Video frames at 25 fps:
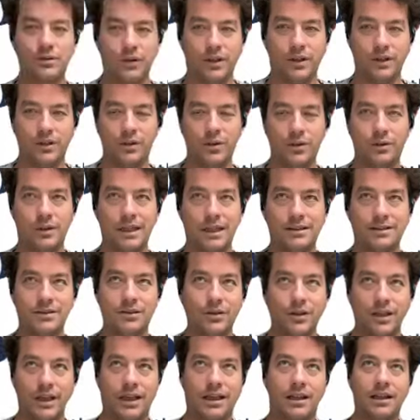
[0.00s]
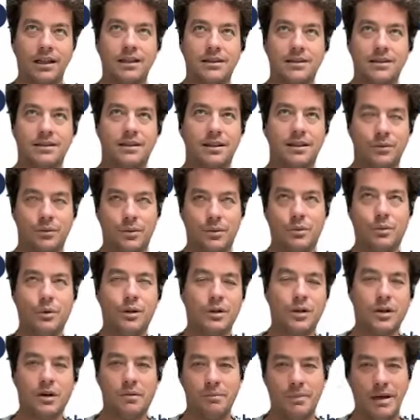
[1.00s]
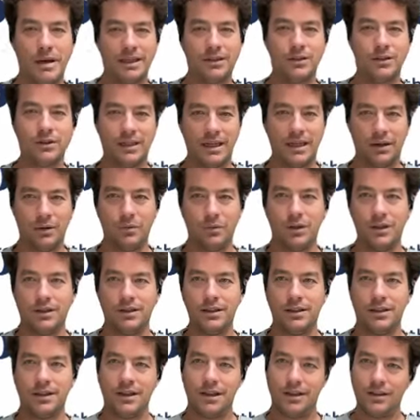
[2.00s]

veto rights. Okay, we'll come back to that one.